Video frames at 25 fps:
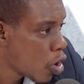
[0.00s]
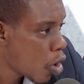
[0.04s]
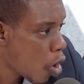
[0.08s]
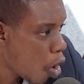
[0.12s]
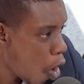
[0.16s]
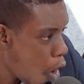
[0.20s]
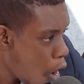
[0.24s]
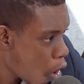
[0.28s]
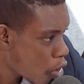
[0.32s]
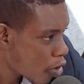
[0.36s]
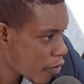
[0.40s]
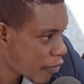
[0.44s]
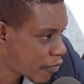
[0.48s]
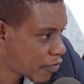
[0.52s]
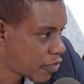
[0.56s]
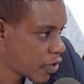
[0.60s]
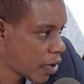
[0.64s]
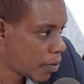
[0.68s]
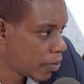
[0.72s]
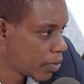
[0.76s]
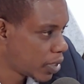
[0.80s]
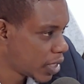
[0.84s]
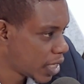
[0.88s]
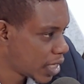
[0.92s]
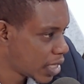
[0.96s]
all of
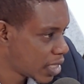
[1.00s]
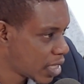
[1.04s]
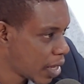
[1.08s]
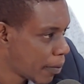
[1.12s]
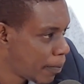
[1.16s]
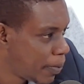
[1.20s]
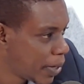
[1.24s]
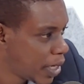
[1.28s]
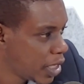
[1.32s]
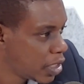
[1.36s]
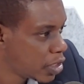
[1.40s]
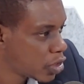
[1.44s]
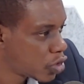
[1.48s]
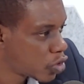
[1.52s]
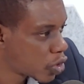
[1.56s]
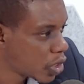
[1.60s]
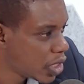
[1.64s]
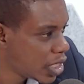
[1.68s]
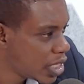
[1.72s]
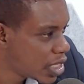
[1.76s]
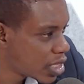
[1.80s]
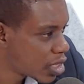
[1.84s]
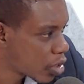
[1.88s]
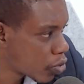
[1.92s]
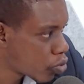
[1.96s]
them in their bid to
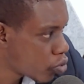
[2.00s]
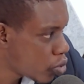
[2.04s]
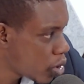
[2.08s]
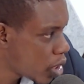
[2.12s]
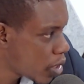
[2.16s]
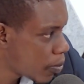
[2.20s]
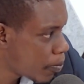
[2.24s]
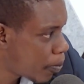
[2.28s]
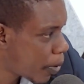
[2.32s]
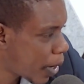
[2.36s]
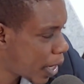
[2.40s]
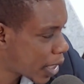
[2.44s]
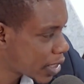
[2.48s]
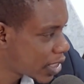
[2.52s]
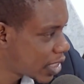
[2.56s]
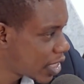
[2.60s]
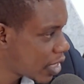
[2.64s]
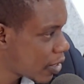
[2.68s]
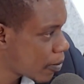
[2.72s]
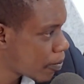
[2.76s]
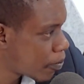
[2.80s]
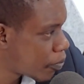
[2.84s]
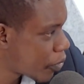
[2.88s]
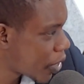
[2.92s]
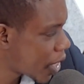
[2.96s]
lead the ruling party
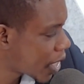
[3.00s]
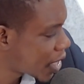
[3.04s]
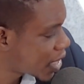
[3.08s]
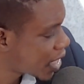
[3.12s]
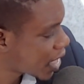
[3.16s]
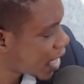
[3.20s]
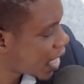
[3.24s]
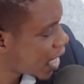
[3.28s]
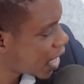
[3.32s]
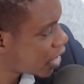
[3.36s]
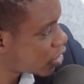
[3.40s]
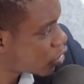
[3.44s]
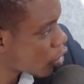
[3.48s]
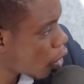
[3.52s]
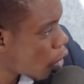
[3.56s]
break the eight.